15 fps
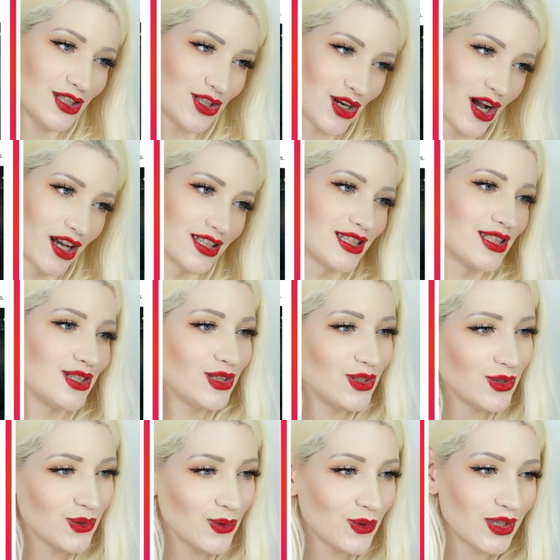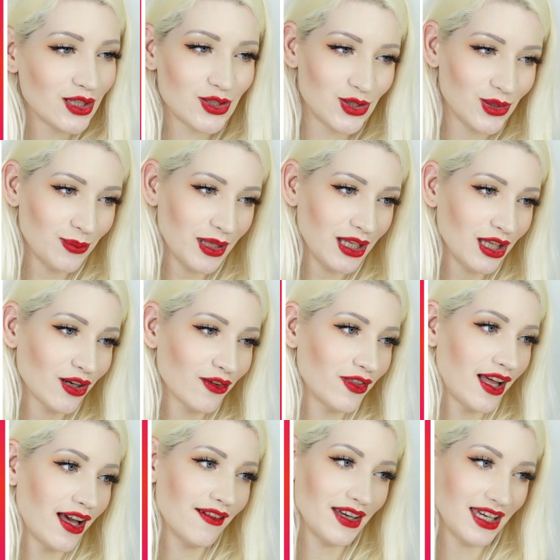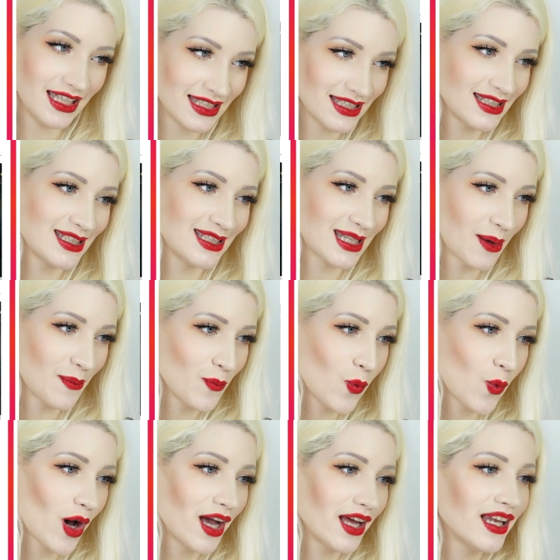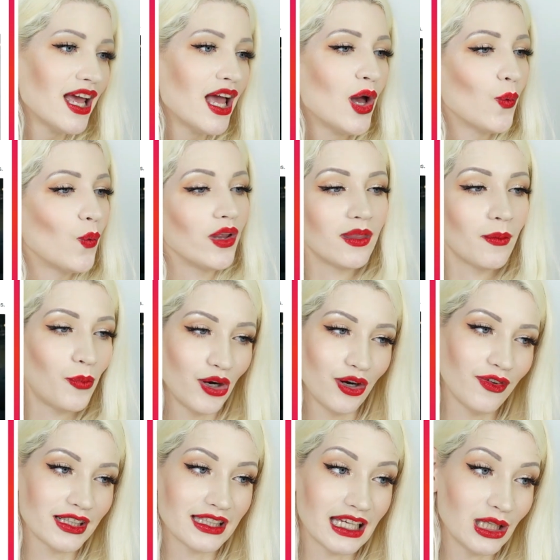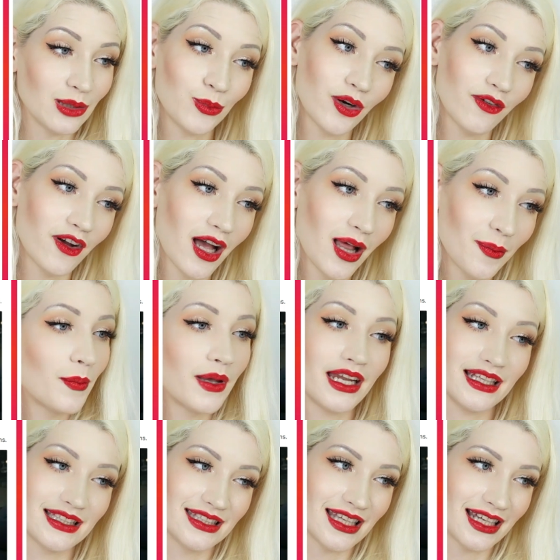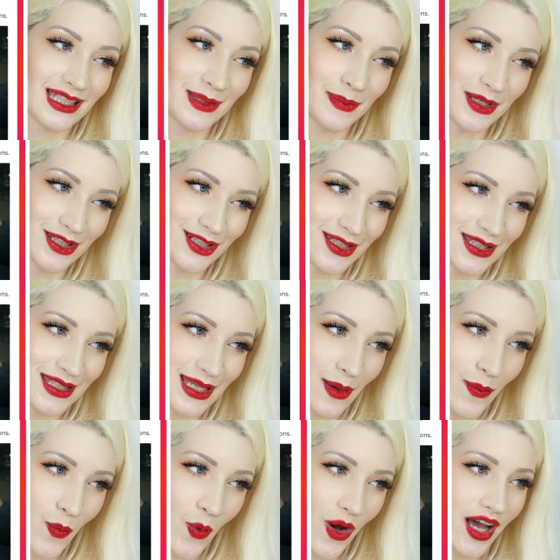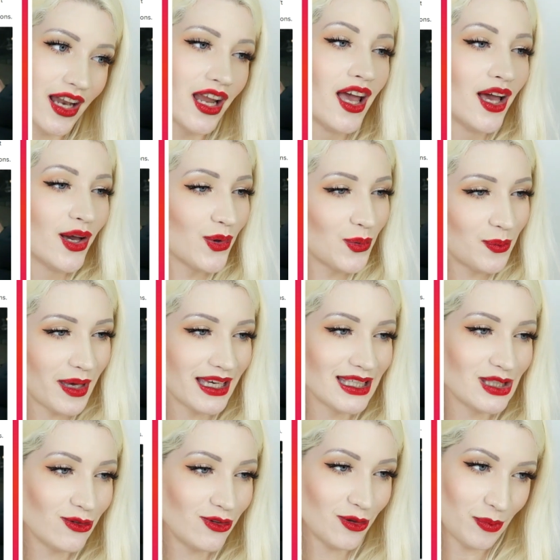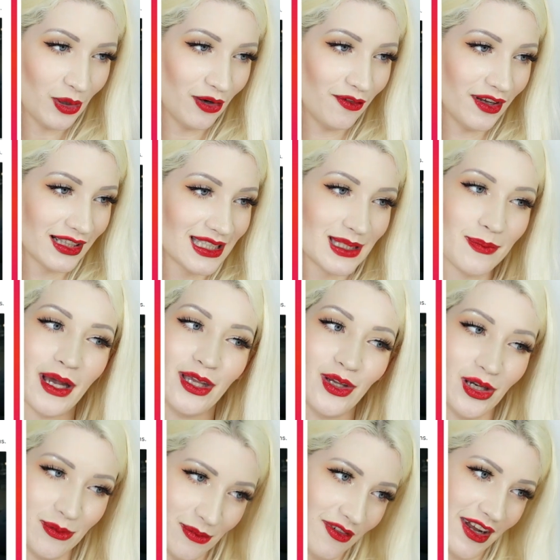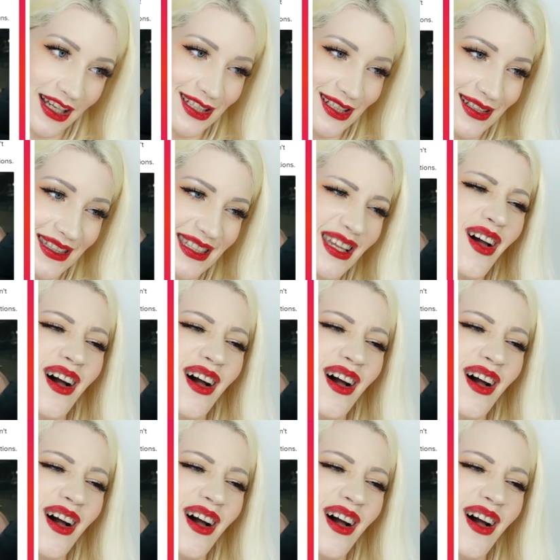and Josh. To you, the true meaning of love isn't someone with the perfect dating profile, but it's that special someone who makes you feel perfect despite your imperfections.